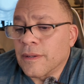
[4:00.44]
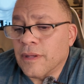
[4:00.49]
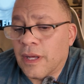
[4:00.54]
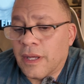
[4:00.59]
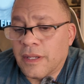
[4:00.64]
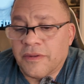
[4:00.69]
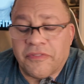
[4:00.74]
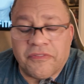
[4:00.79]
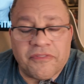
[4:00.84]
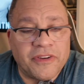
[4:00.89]

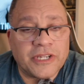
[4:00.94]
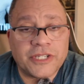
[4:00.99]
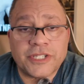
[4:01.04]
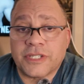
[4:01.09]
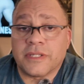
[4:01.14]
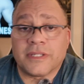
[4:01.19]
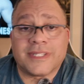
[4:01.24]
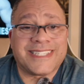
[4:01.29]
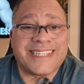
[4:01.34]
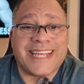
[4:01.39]
And the
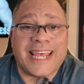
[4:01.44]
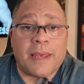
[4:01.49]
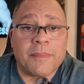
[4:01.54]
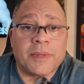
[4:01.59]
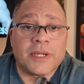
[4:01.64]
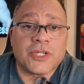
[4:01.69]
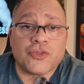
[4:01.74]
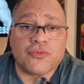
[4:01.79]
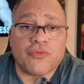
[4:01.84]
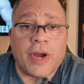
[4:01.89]
fish,
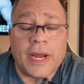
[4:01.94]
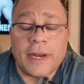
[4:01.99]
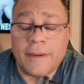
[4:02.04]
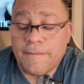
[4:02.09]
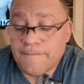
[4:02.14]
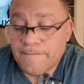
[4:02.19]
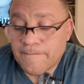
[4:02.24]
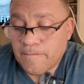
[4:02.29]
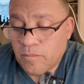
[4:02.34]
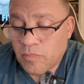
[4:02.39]
salmon is
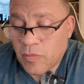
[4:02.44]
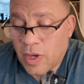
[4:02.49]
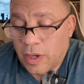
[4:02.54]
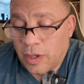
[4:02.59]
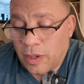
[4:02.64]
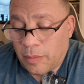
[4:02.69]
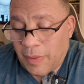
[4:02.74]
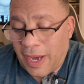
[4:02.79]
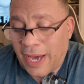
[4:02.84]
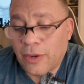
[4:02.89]
red.
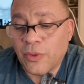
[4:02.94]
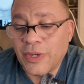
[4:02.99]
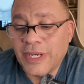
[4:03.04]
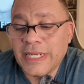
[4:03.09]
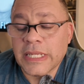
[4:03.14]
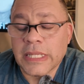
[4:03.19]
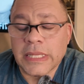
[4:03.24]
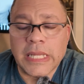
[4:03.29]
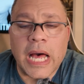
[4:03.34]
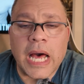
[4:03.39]
I don't
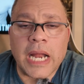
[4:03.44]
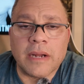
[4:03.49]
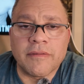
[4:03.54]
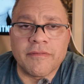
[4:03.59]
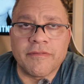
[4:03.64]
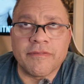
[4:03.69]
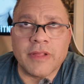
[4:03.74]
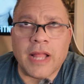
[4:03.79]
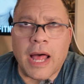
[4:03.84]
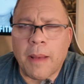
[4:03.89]
eat a lot
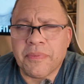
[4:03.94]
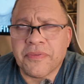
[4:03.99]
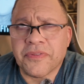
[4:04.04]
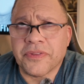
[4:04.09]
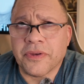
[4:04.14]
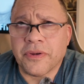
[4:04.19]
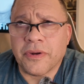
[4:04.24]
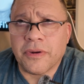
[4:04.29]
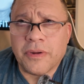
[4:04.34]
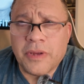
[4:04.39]
of
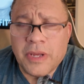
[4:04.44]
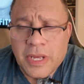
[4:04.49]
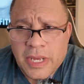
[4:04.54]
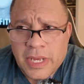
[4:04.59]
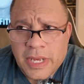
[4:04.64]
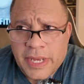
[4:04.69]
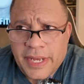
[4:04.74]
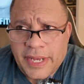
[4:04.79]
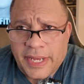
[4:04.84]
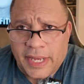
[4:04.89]
lobster
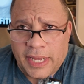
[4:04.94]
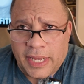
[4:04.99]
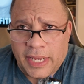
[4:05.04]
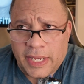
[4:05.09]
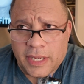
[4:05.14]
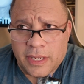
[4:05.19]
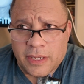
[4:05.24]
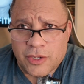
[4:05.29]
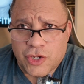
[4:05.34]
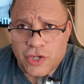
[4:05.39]

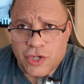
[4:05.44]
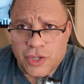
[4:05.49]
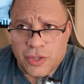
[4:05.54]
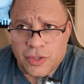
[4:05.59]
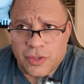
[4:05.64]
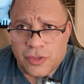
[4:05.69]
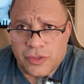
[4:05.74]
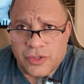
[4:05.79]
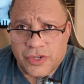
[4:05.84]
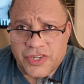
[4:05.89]
and
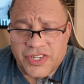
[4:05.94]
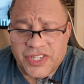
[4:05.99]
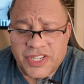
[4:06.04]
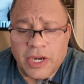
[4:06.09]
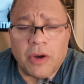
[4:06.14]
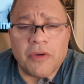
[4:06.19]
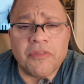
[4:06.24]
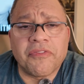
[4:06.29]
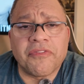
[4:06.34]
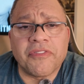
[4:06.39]

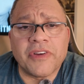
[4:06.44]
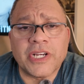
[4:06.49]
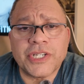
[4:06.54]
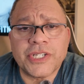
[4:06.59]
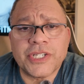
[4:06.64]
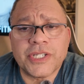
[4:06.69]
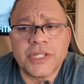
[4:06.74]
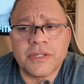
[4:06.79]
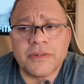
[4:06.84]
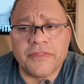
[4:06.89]

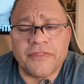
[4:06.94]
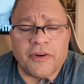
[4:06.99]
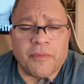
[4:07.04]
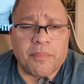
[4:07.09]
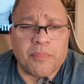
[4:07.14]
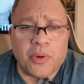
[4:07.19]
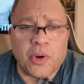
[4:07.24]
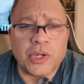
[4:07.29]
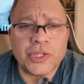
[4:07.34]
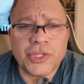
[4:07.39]
shellfish for
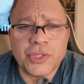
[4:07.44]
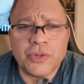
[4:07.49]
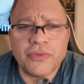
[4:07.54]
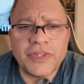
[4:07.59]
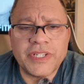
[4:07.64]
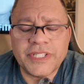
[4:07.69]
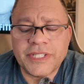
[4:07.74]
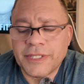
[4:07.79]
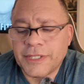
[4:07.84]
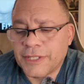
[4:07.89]
personal
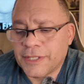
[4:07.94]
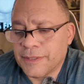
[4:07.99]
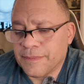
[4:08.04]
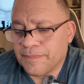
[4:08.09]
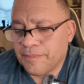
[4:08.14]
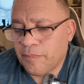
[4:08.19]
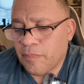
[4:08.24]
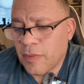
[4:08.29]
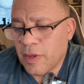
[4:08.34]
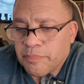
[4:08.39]
reasons,
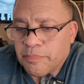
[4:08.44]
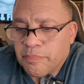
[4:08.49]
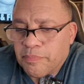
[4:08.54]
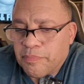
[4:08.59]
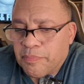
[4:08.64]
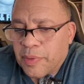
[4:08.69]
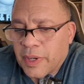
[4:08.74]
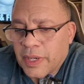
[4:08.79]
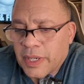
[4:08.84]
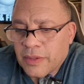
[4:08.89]

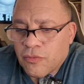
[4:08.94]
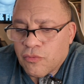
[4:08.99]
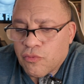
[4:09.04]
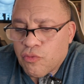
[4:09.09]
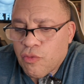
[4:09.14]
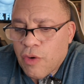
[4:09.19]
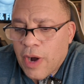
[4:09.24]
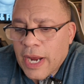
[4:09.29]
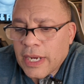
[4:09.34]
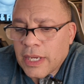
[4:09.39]
but
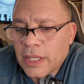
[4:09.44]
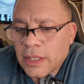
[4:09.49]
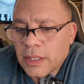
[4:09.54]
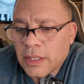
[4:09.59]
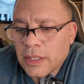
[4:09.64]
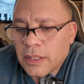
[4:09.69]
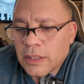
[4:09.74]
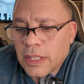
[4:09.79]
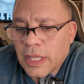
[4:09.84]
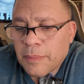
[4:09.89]

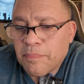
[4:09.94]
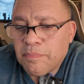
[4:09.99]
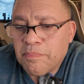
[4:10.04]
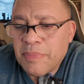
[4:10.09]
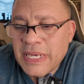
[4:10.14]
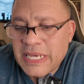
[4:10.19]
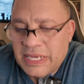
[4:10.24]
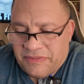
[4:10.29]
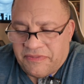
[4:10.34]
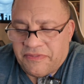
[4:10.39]
regular like
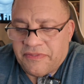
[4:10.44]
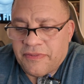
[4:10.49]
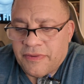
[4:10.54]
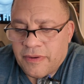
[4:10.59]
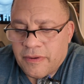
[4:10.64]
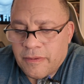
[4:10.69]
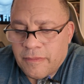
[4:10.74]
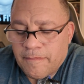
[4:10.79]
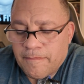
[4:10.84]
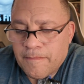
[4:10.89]
beef.
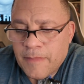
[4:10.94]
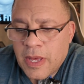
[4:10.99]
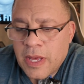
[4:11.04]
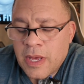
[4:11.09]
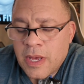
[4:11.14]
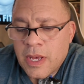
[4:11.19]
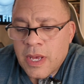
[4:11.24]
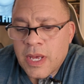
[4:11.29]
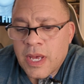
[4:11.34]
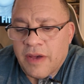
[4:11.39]

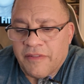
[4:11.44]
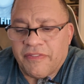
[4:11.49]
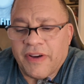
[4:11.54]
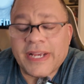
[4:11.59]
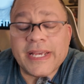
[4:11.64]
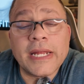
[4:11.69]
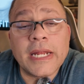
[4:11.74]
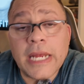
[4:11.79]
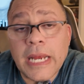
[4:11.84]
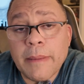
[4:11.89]
If
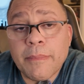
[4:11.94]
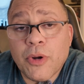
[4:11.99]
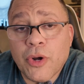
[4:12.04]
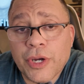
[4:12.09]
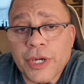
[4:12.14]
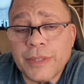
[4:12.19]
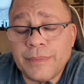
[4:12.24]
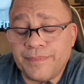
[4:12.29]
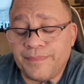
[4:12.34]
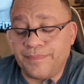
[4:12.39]
I get
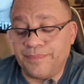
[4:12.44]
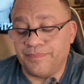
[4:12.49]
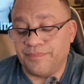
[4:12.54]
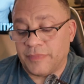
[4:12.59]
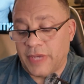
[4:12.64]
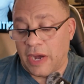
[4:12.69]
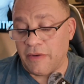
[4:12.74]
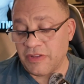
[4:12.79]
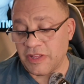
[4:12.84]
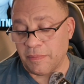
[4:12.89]
hamburger,
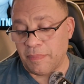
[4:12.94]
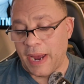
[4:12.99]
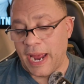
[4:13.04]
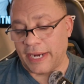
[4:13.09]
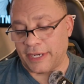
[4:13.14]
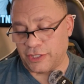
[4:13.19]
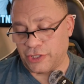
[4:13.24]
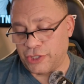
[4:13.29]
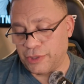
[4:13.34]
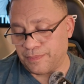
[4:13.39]
I read the
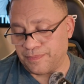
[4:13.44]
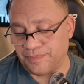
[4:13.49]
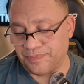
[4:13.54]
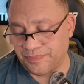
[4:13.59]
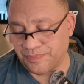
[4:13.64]
package.